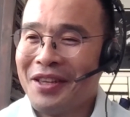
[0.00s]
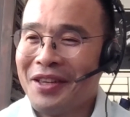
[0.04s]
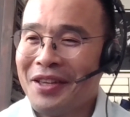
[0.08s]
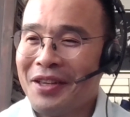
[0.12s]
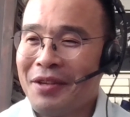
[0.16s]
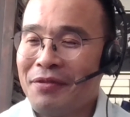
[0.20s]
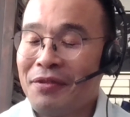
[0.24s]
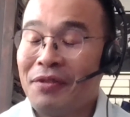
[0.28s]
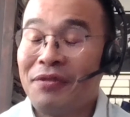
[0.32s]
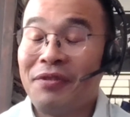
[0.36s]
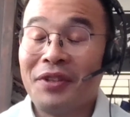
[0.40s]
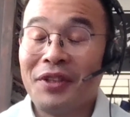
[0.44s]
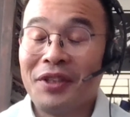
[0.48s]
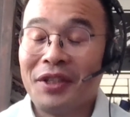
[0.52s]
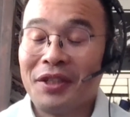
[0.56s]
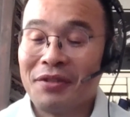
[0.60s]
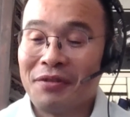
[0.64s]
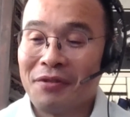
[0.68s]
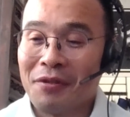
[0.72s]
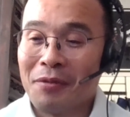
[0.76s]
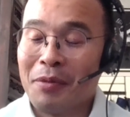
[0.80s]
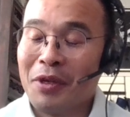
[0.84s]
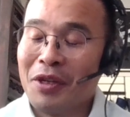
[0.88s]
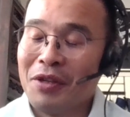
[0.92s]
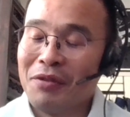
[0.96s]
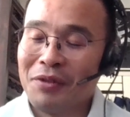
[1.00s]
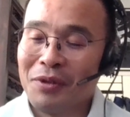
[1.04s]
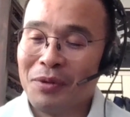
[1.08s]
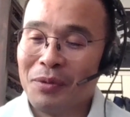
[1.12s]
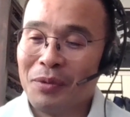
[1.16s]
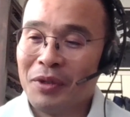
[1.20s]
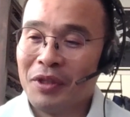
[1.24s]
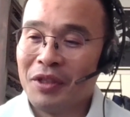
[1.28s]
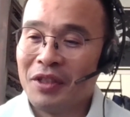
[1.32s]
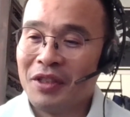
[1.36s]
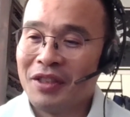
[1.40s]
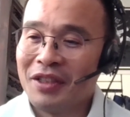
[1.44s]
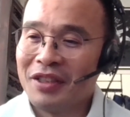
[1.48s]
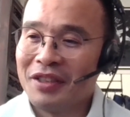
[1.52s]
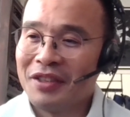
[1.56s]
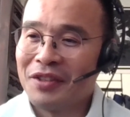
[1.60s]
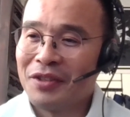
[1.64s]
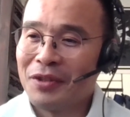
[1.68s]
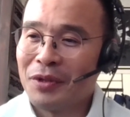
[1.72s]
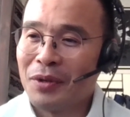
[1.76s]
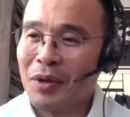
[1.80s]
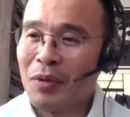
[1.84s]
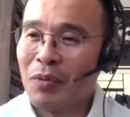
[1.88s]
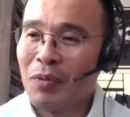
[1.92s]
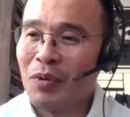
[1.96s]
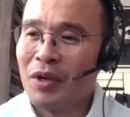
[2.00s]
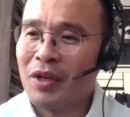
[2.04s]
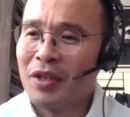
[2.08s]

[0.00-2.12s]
fulfilling for me, if you will. And so I